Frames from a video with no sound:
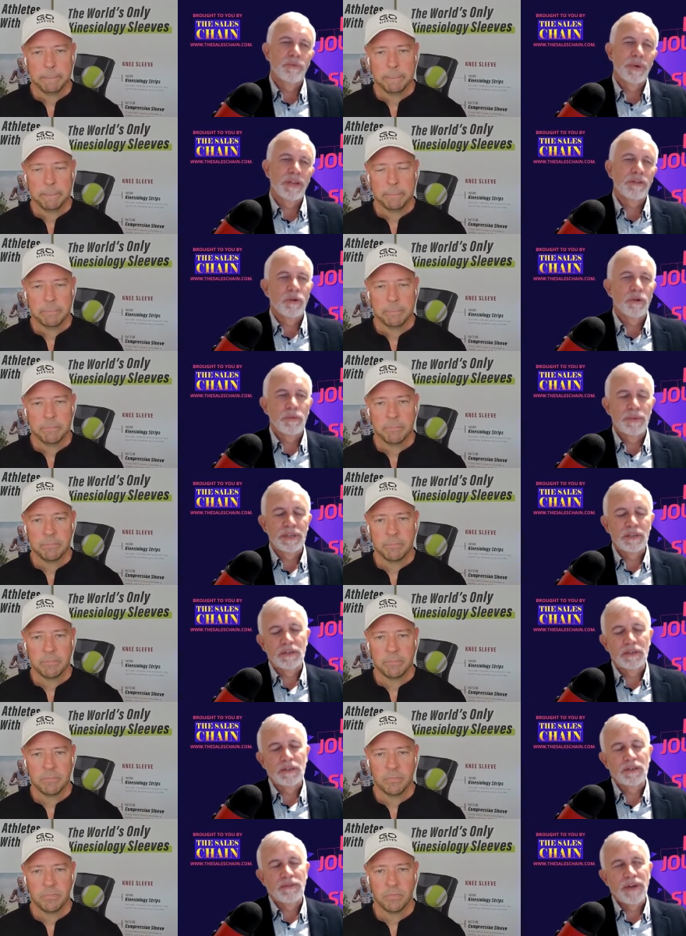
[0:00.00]
Speaker 1: with or the
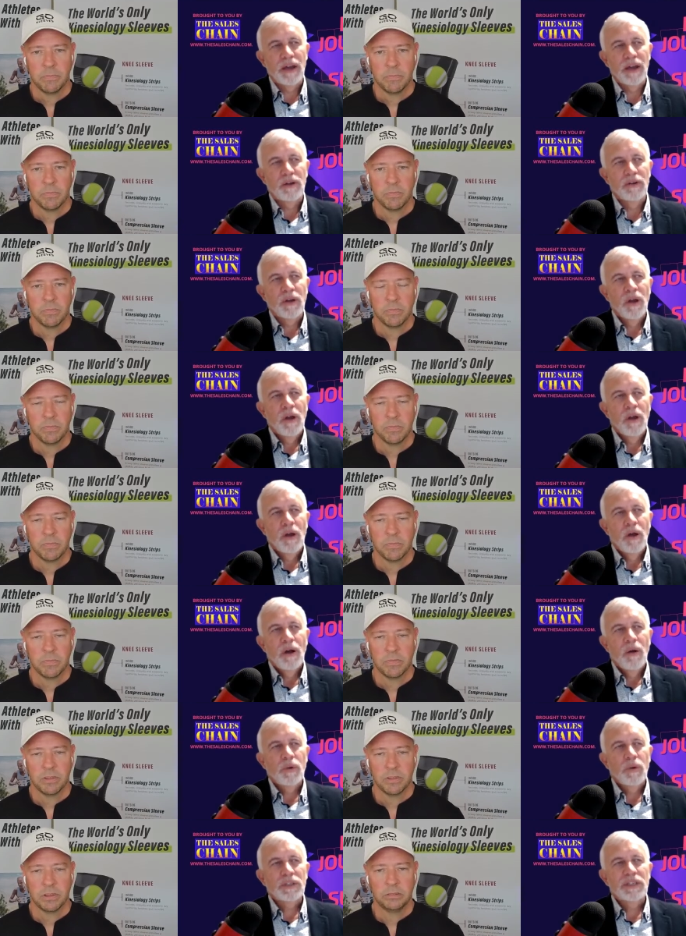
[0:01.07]
businesses you've owned,
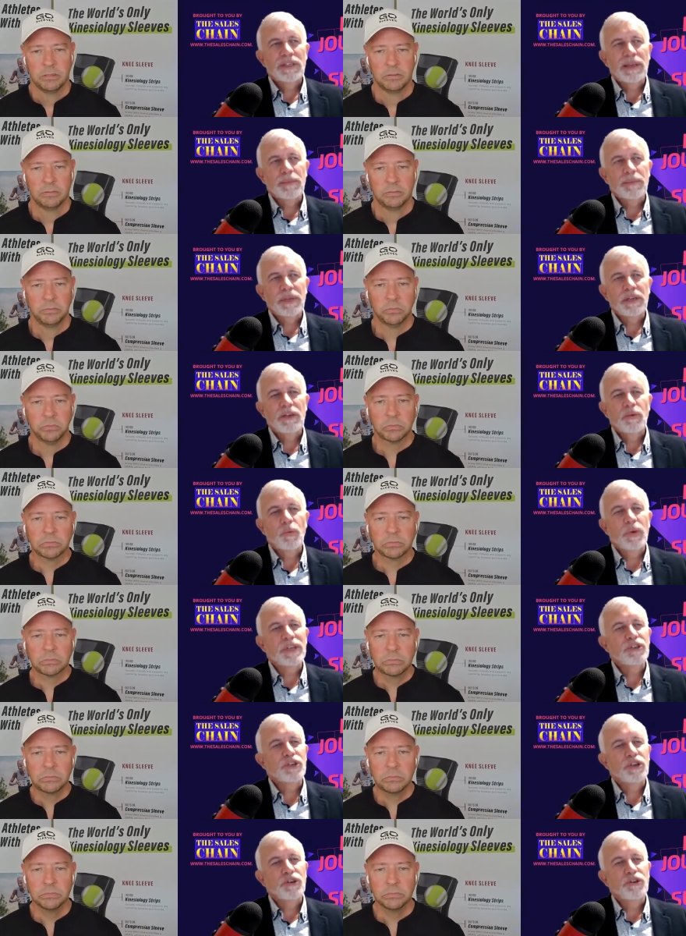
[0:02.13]
what's something you
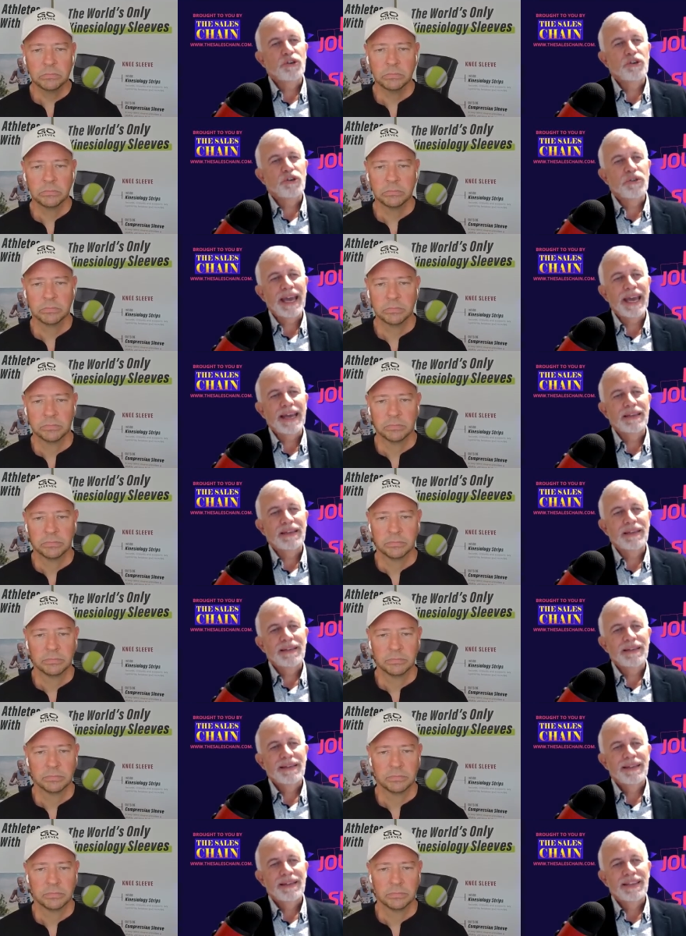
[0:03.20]
wish you knew then
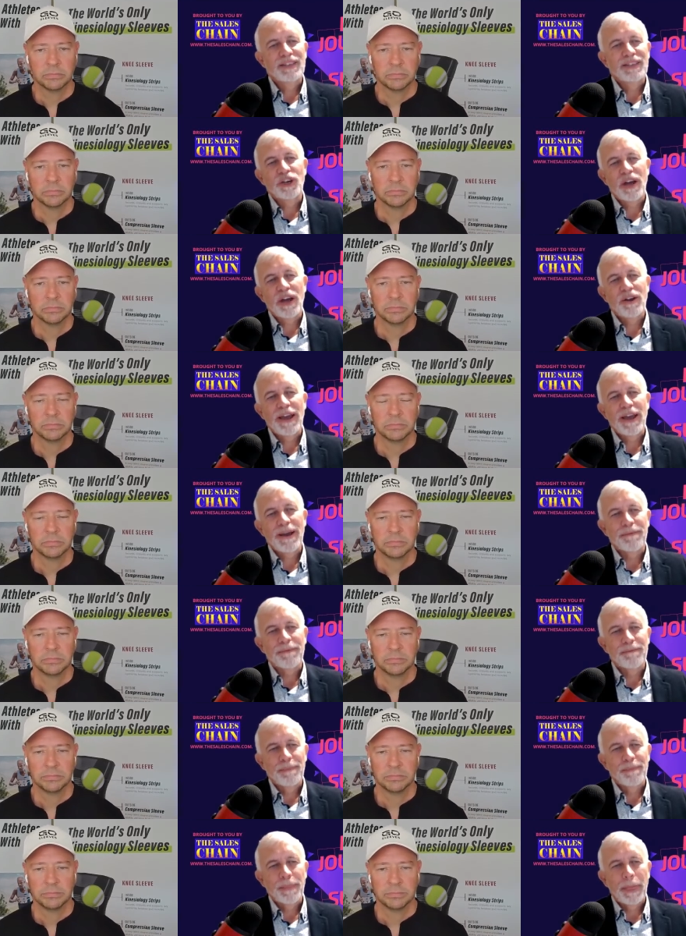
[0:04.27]
that you know now?
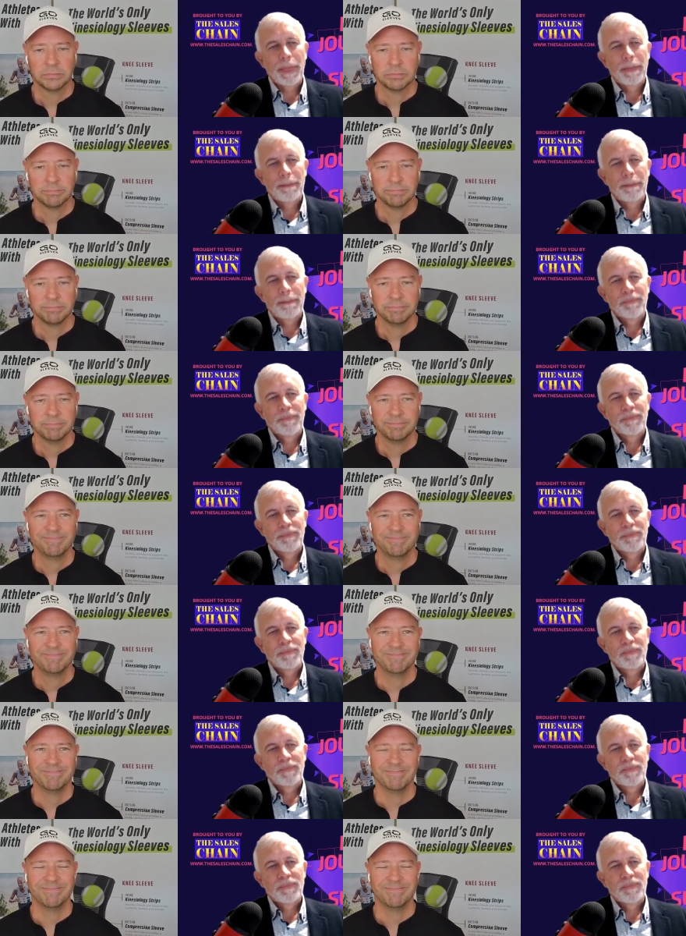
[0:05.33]

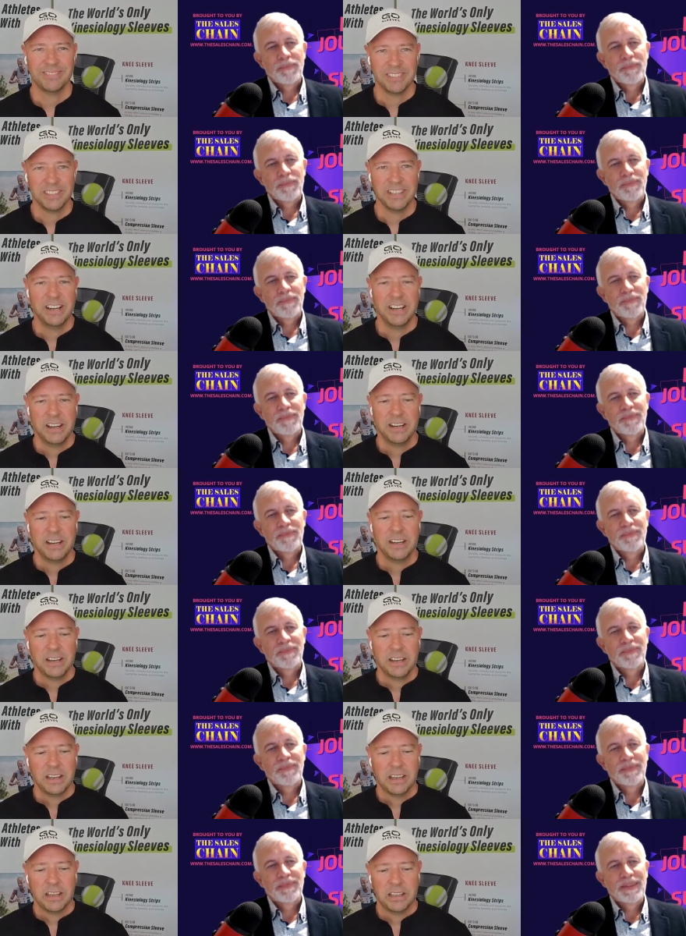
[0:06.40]
Speaker 2: Hmm.
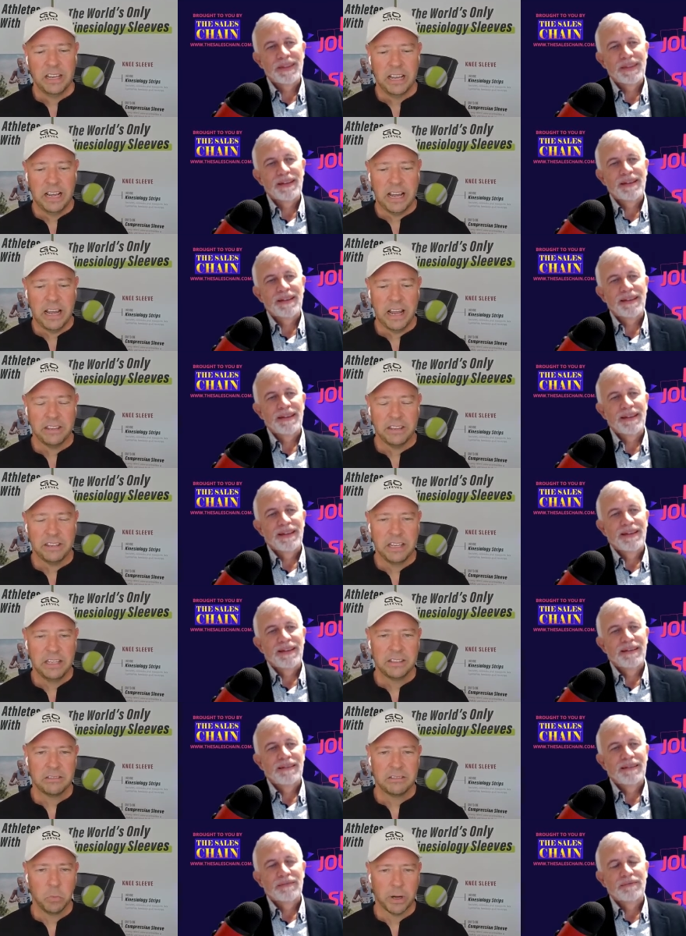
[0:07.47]
yeah, I
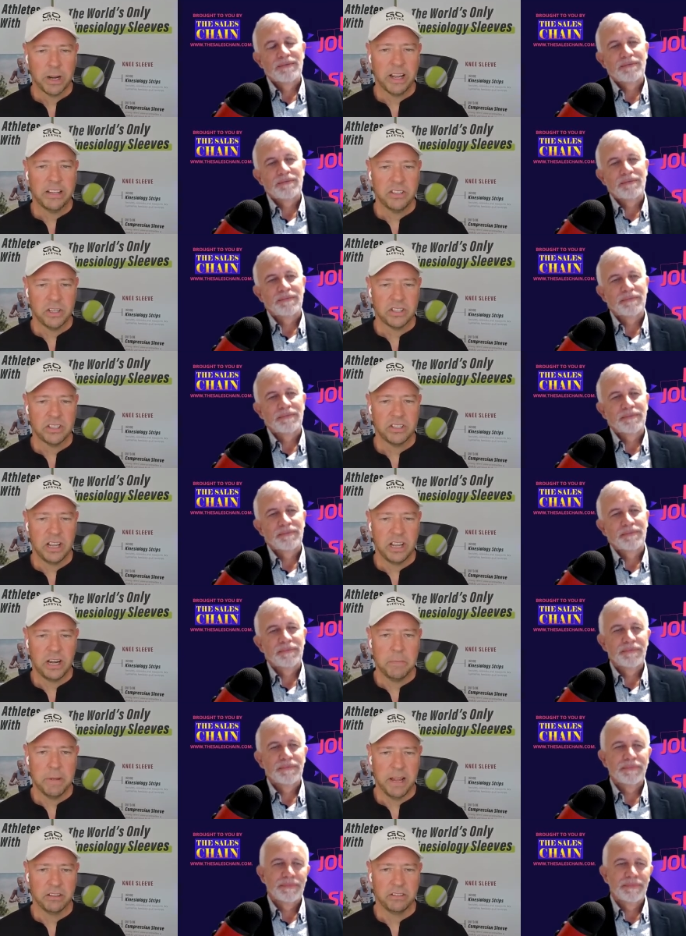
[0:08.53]
think what I just
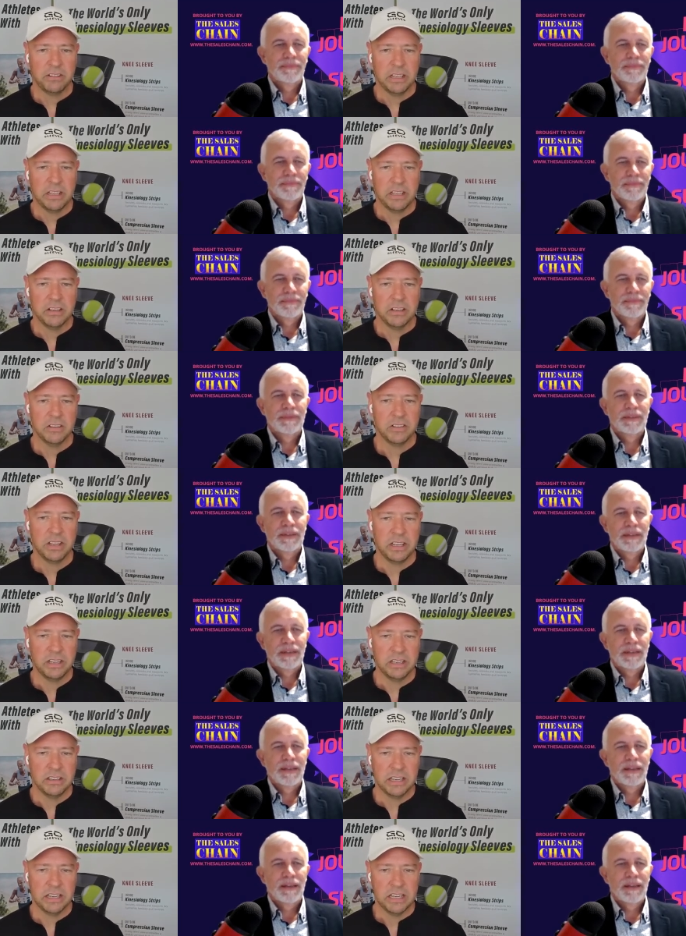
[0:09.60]
said about the
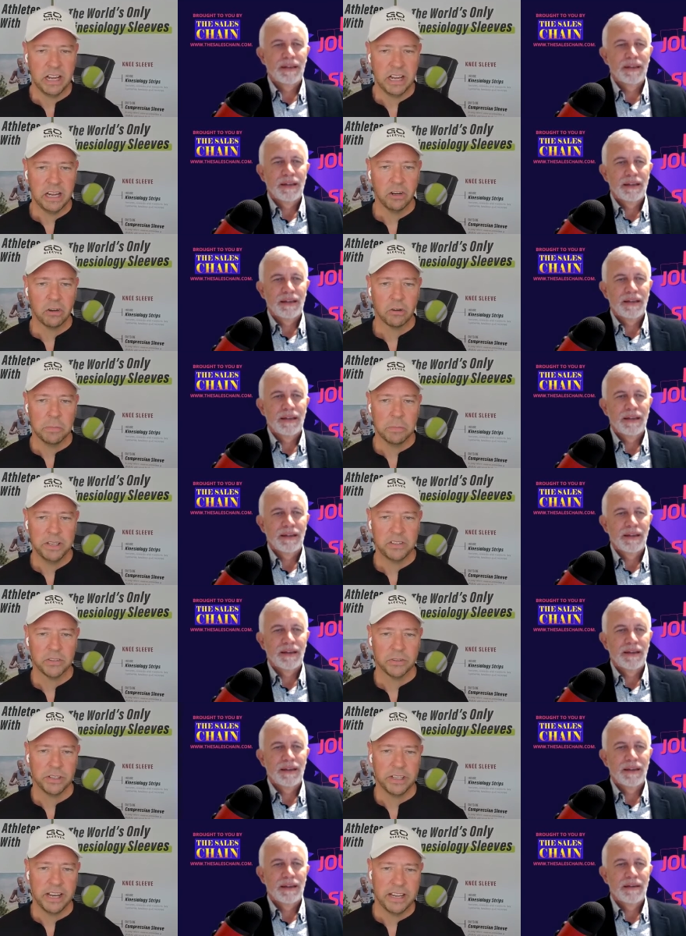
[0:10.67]
the the
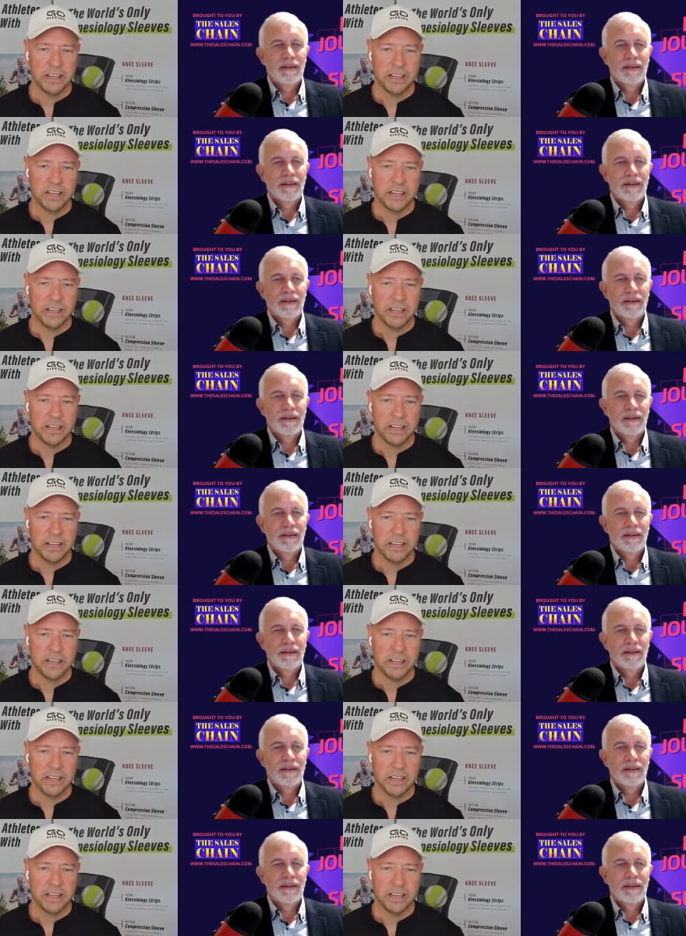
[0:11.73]
incremental